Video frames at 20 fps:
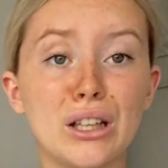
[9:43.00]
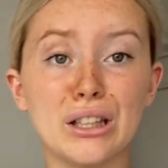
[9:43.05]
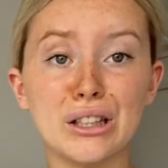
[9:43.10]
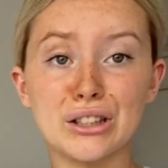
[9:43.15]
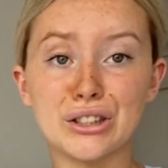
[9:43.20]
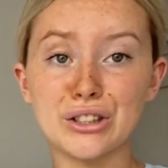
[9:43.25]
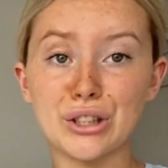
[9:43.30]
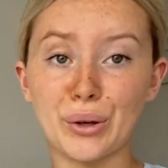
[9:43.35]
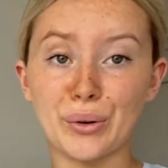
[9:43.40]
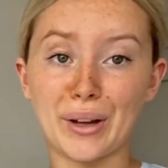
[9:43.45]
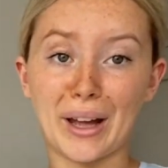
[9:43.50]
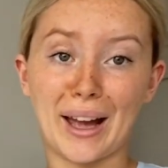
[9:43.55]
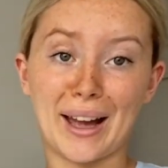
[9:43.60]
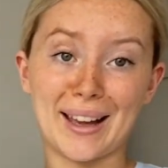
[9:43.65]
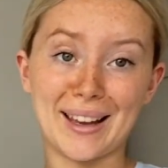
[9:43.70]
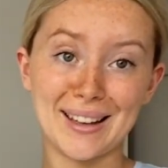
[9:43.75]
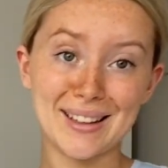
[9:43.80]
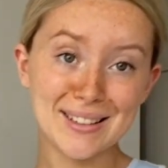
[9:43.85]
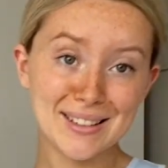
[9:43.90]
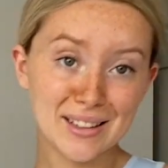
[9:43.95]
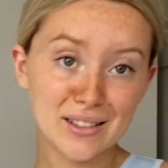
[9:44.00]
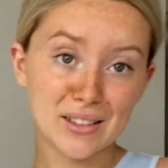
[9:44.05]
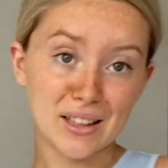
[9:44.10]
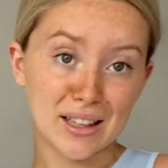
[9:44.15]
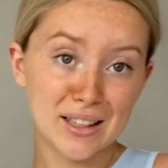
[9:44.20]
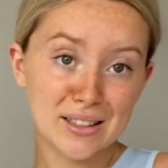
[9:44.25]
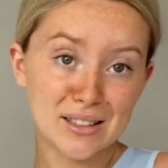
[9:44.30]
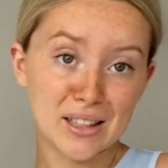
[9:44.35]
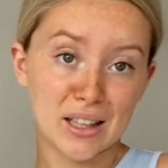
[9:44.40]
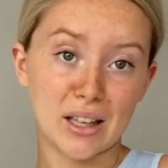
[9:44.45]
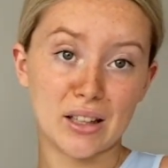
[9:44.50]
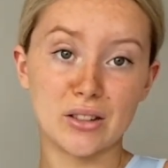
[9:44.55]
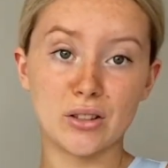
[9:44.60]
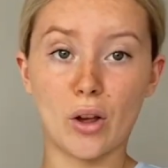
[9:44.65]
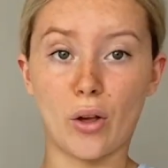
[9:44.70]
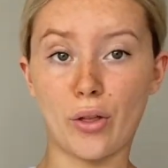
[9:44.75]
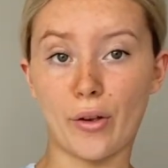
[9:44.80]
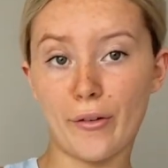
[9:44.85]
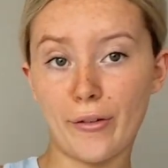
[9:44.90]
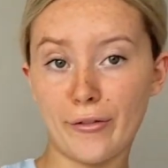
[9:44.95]
So guys, this is
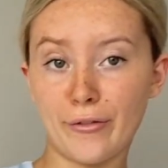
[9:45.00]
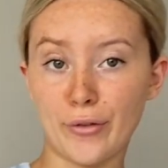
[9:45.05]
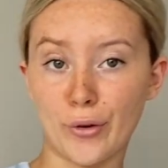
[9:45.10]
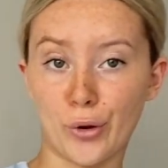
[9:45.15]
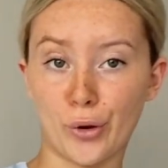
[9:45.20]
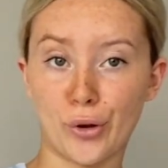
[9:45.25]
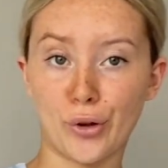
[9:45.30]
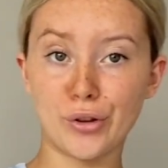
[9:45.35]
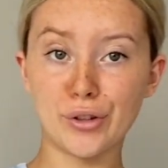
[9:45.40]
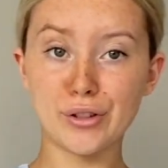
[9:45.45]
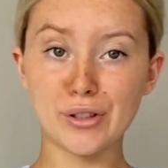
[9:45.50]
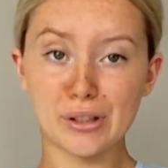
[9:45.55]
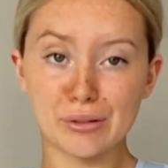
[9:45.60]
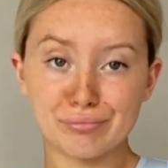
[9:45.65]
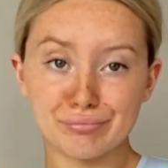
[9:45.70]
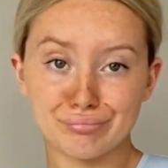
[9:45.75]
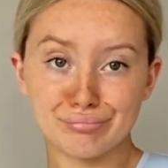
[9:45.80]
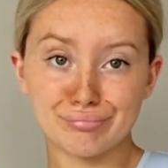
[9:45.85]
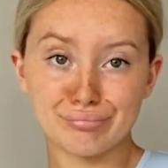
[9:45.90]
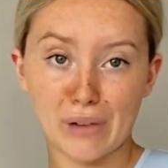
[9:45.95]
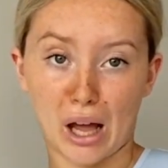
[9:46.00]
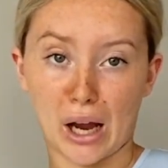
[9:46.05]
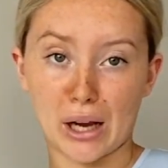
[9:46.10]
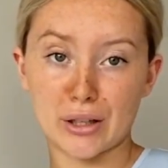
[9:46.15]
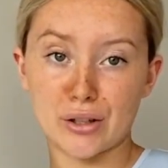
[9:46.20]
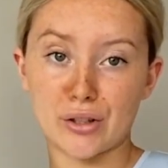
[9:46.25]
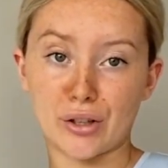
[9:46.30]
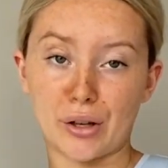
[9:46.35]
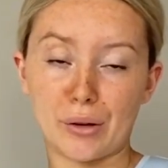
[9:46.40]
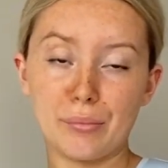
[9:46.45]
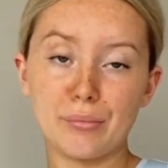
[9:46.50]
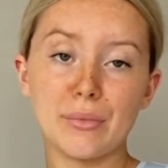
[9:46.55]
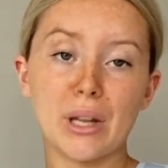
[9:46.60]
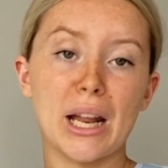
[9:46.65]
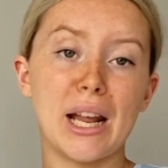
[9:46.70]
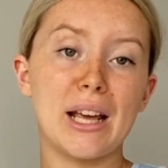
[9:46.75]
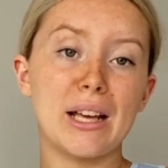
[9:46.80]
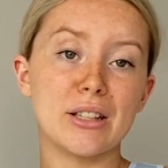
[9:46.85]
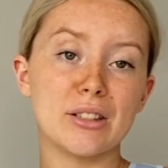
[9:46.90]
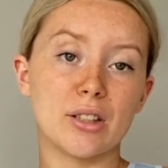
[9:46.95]
the first item.
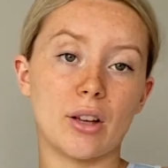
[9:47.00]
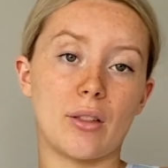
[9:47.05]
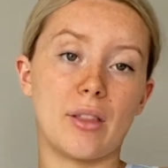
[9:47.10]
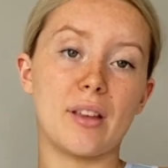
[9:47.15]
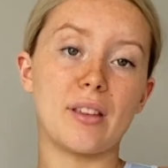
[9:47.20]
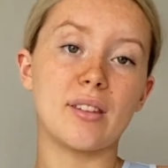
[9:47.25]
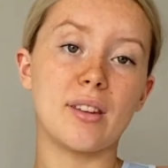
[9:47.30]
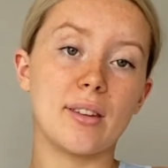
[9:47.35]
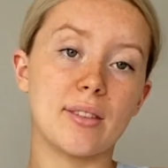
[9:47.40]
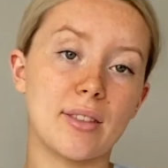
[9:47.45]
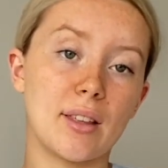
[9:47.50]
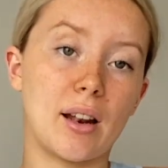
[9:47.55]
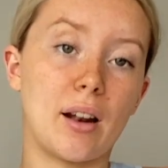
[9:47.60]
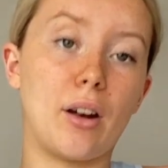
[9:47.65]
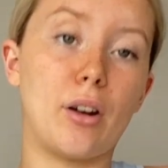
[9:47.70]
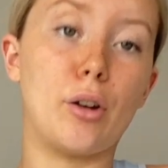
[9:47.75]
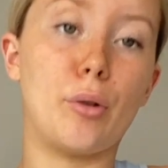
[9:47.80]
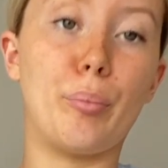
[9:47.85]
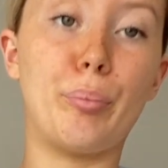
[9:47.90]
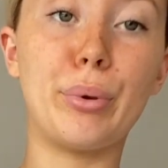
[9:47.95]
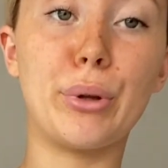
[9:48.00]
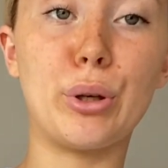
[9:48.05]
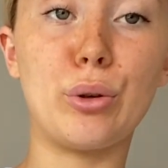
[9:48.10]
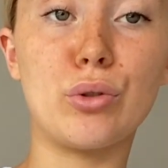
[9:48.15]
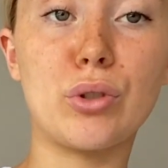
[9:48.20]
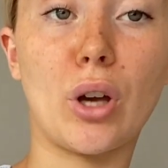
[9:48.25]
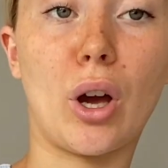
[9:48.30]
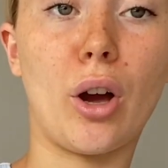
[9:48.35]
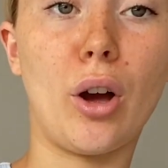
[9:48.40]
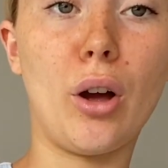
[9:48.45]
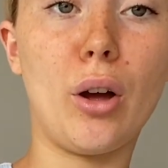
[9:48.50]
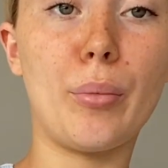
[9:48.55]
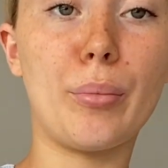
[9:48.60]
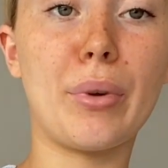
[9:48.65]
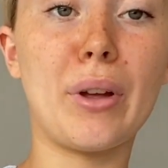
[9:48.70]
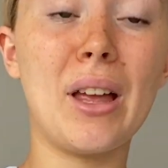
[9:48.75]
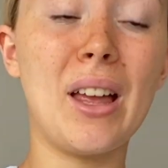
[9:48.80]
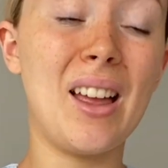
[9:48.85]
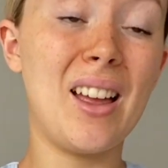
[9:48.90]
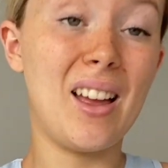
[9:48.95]
So this is the little blue top.
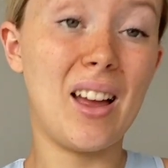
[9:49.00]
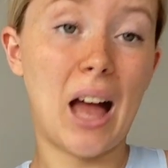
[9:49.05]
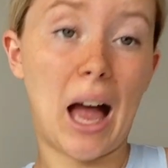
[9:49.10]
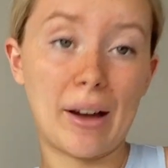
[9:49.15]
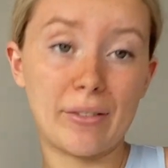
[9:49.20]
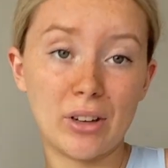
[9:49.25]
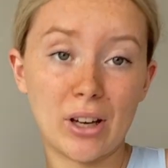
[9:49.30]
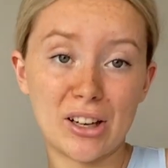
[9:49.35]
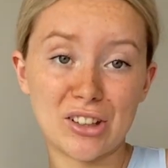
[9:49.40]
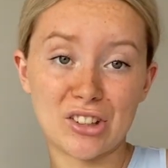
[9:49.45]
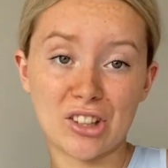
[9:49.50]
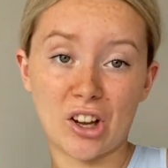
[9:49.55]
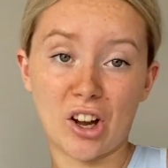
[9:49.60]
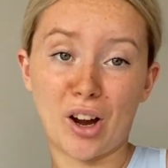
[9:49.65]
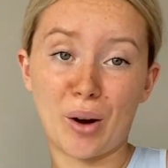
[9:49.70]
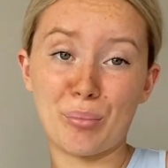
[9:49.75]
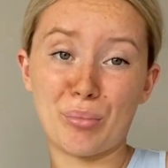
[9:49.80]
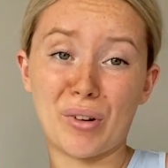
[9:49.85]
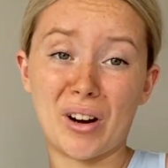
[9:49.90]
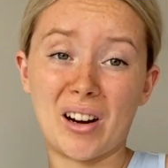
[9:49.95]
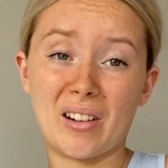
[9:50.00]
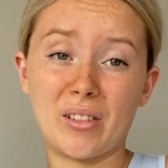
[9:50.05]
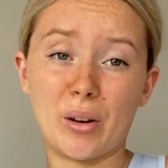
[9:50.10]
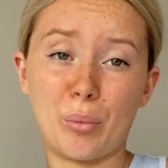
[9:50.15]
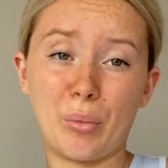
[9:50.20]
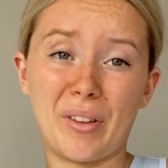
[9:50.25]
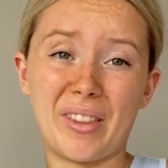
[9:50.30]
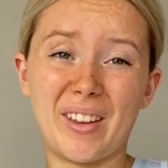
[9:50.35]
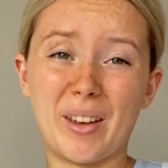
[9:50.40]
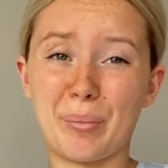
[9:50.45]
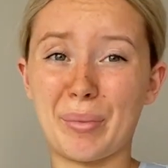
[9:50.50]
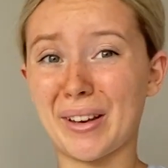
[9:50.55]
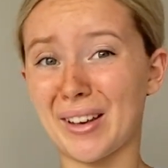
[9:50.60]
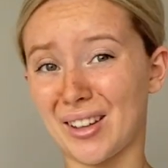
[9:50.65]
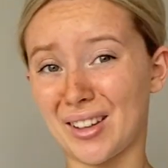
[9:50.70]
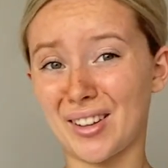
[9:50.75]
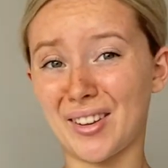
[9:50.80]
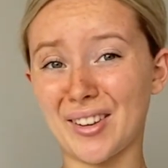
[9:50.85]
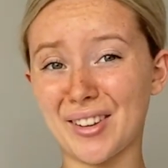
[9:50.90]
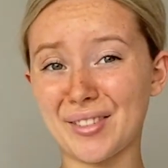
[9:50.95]
I've not actually got a bra on with it
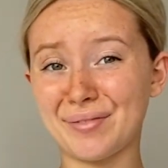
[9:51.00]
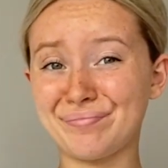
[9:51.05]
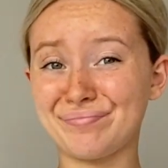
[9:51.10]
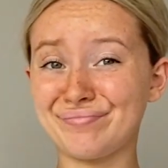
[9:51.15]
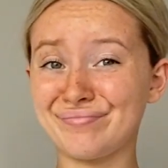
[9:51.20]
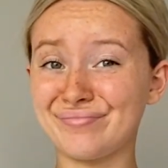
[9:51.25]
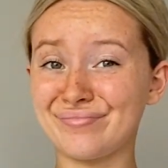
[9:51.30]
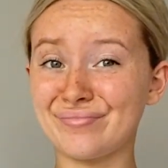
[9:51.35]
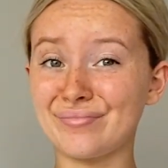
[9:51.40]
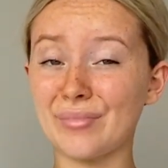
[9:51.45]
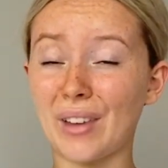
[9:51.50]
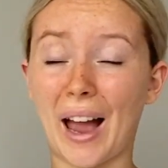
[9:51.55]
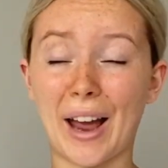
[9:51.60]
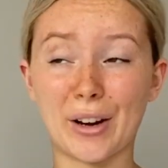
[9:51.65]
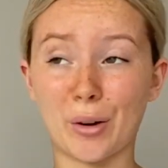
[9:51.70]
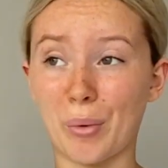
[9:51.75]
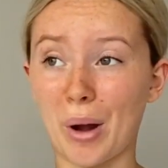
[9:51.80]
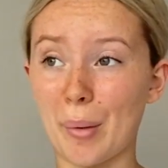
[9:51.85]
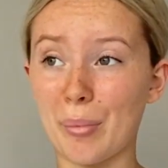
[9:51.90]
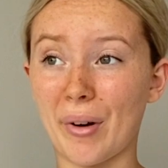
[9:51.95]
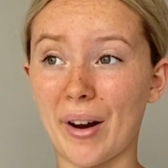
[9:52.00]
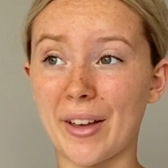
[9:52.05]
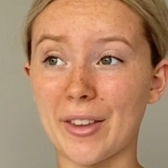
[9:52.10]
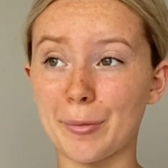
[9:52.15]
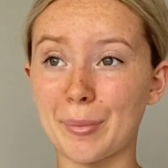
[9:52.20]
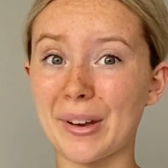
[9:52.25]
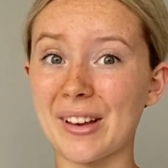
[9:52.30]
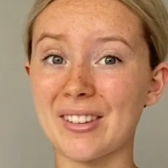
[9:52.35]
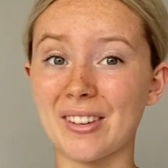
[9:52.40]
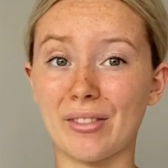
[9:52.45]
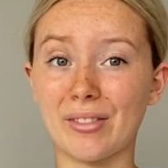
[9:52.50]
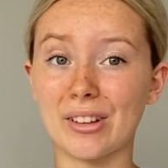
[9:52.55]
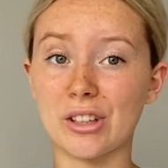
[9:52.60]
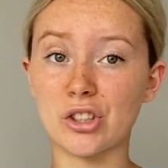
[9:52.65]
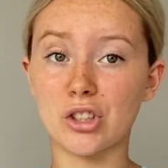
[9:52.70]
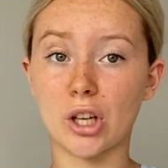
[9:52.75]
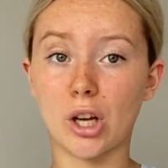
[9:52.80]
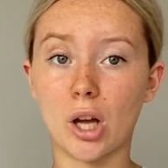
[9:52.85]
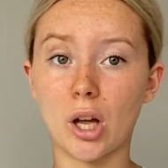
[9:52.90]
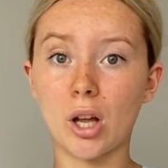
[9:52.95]
because I don't wear bras because I've
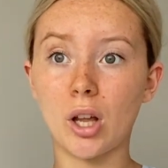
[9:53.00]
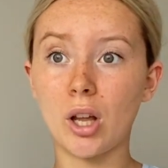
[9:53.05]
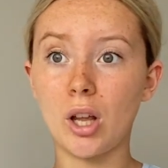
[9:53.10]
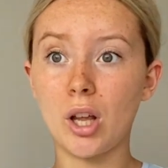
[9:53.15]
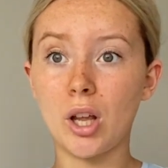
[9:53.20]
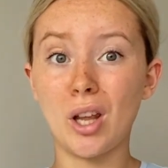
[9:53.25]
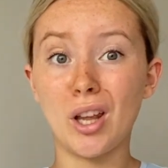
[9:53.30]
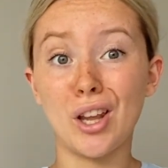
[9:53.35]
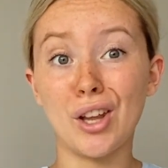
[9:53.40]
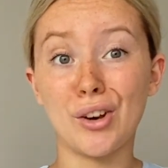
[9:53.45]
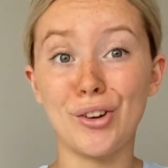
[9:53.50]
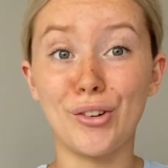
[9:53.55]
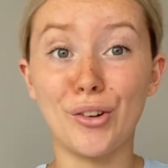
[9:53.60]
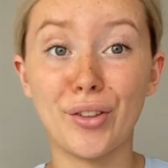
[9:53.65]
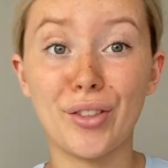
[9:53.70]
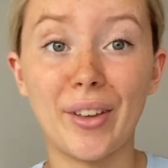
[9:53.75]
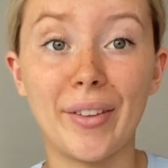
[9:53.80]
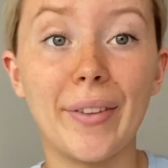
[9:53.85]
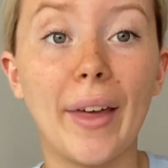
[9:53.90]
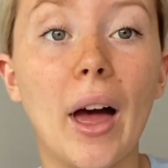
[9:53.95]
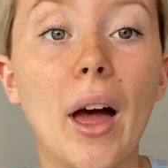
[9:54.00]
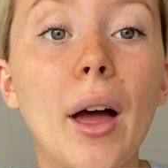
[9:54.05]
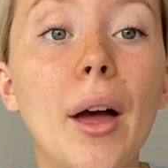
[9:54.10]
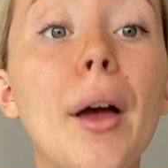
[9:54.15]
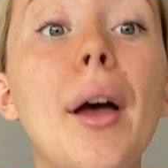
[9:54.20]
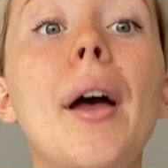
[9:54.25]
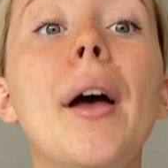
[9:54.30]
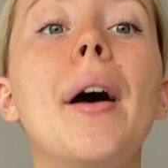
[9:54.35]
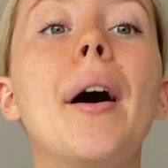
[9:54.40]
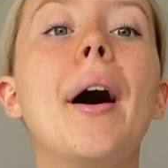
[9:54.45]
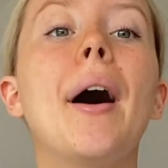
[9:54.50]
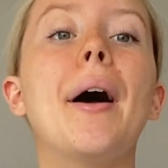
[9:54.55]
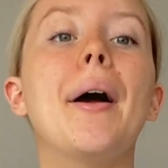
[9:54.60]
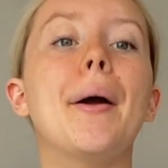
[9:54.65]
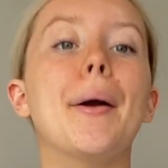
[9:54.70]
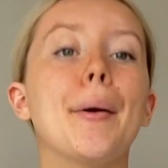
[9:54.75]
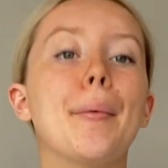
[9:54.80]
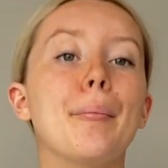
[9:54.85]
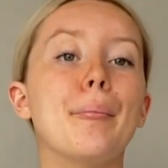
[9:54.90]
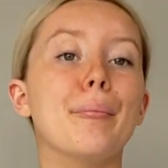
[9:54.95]
literally got nothing there.
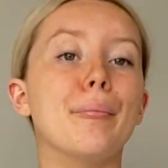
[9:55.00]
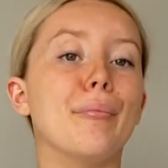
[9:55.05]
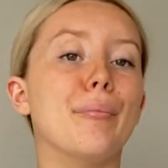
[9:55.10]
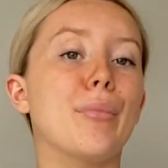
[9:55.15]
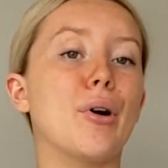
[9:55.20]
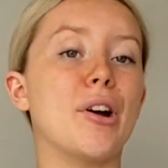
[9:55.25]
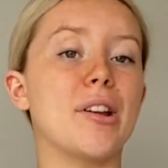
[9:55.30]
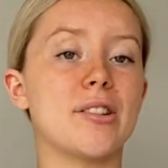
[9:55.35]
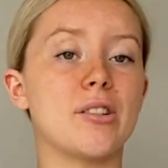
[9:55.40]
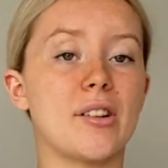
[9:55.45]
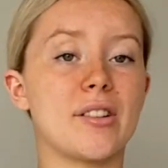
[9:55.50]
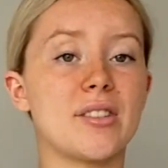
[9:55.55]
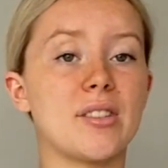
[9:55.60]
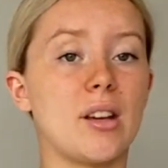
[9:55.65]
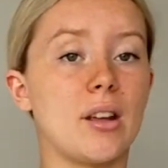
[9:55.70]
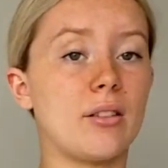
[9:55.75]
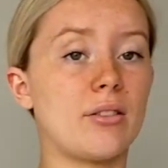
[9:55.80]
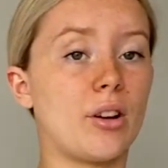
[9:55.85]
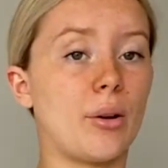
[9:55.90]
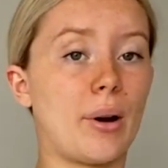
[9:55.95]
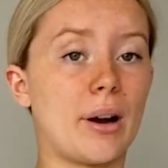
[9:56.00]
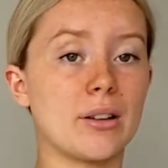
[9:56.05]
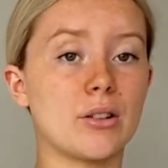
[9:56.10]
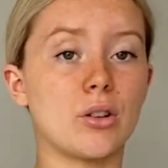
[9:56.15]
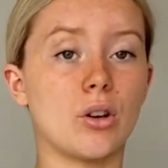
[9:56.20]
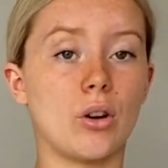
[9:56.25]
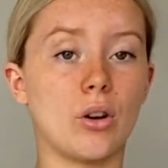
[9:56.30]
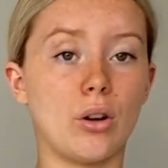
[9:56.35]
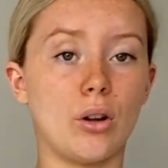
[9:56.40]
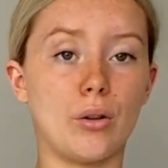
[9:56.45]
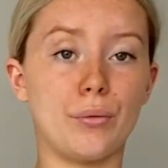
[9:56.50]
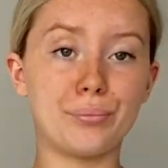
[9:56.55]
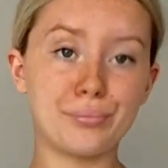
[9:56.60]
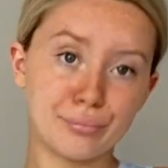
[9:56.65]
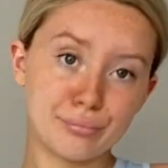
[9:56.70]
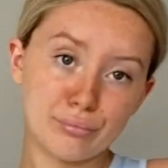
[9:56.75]
Um, but it's not see-through at all.